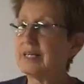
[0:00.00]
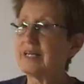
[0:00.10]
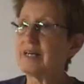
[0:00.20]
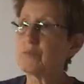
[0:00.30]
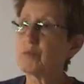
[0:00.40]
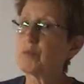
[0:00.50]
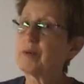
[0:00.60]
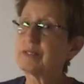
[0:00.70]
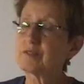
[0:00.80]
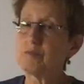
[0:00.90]
and we're
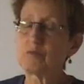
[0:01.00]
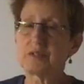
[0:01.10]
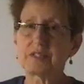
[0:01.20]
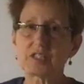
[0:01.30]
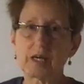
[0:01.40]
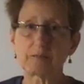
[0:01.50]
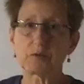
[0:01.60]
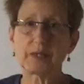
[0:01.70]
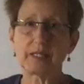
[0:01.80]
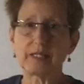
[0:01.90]
ready to move on to chapter
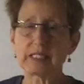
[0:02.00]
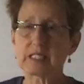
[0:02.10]
8.